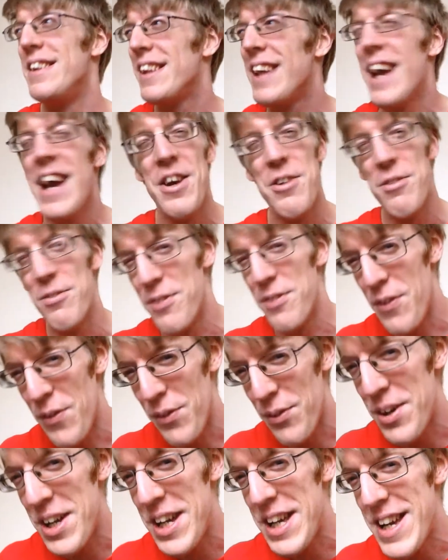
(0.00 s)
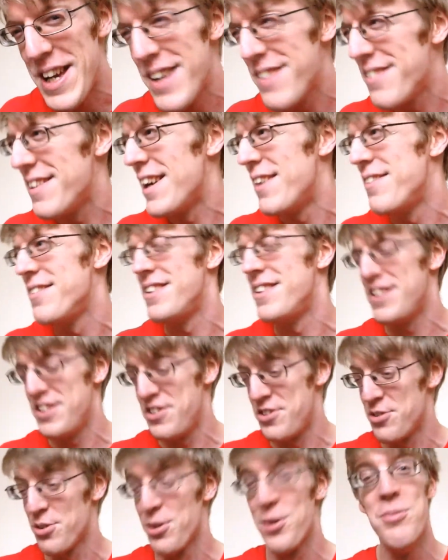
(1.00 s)
Getting on for 3 years now, isn't it?
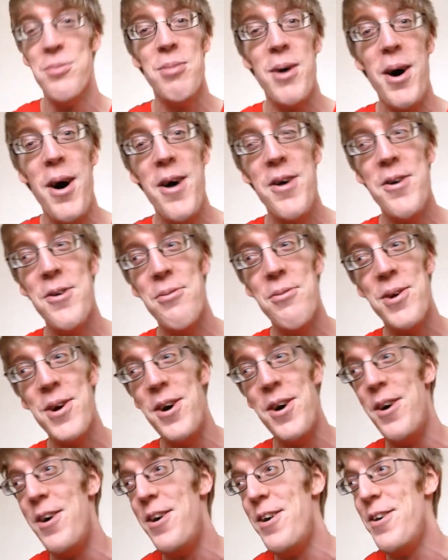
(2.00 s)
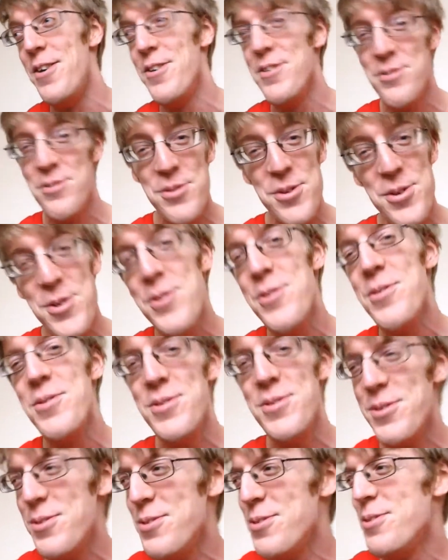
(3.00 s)
It's just Combiner Wars!
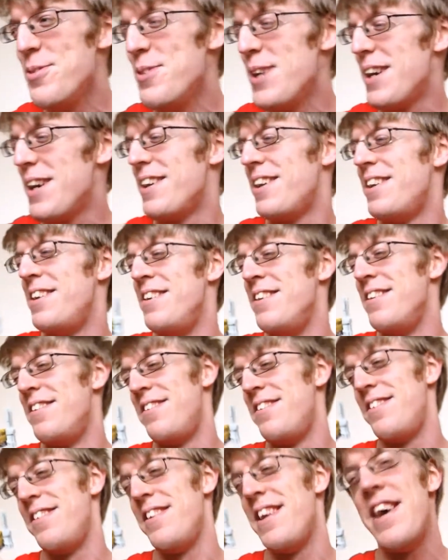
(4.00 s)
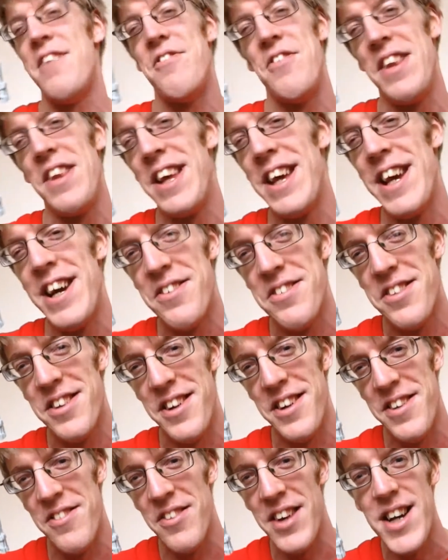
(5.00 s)
Woo! And everything else
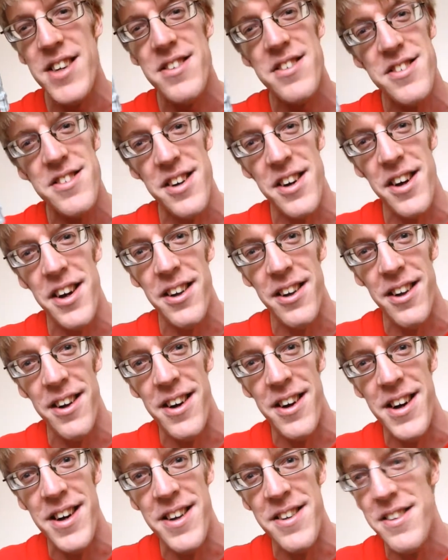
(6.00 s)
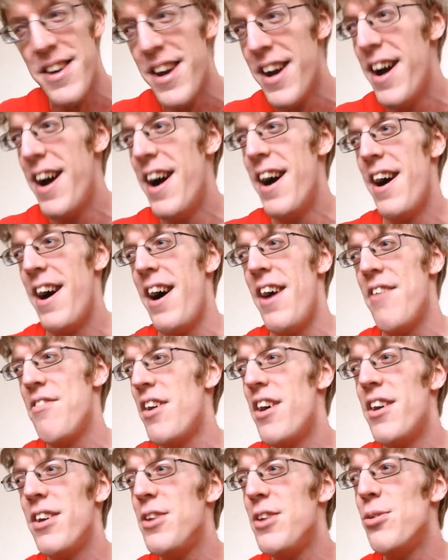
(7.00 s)
kind of gets sidelined. I've
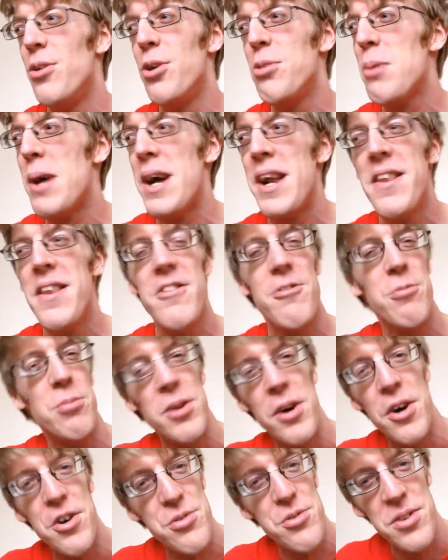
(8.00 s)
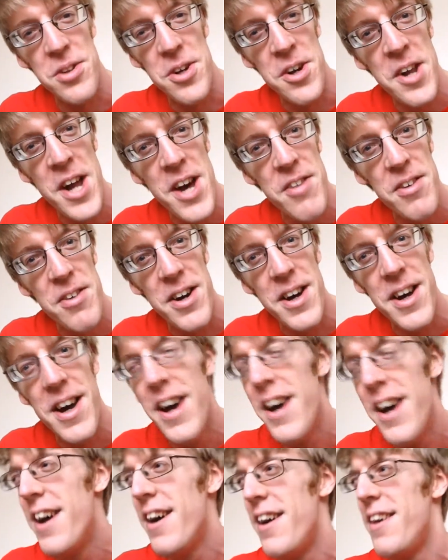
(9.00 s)
hardly talked about anything from Titans Return, have I?
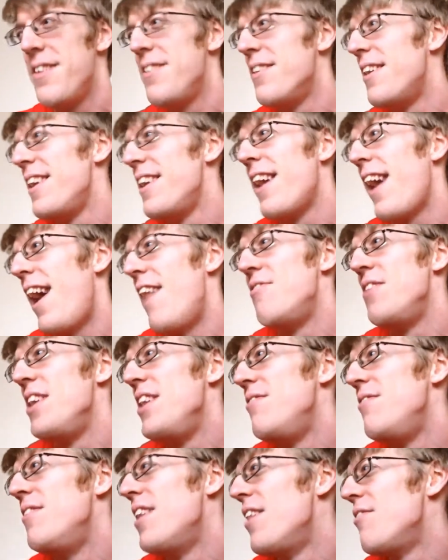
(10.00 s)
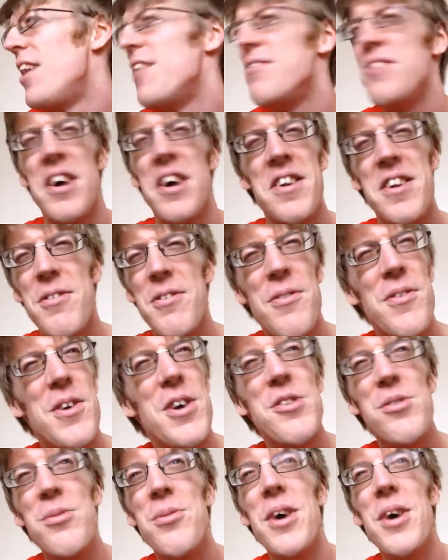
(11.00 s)
Like, I've done any
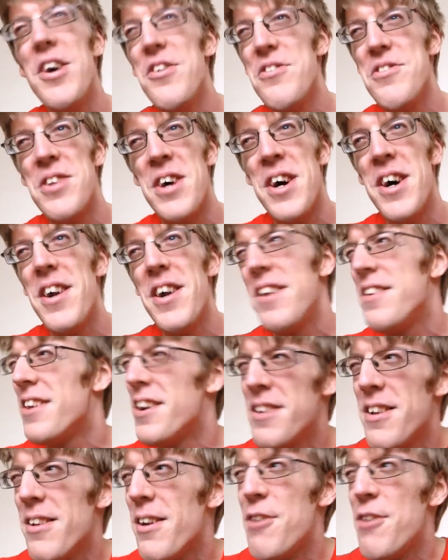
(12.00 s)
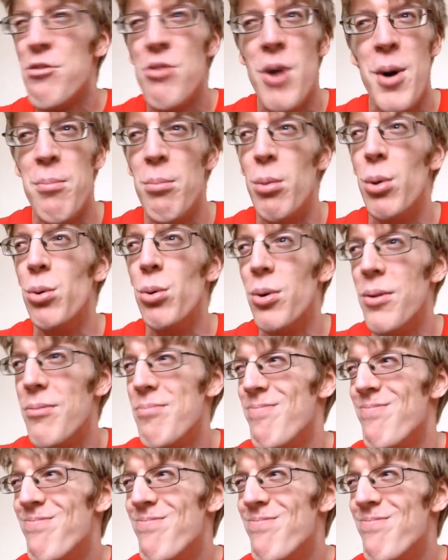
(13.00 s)
reviews from Titans Return? I did, like, Rumble.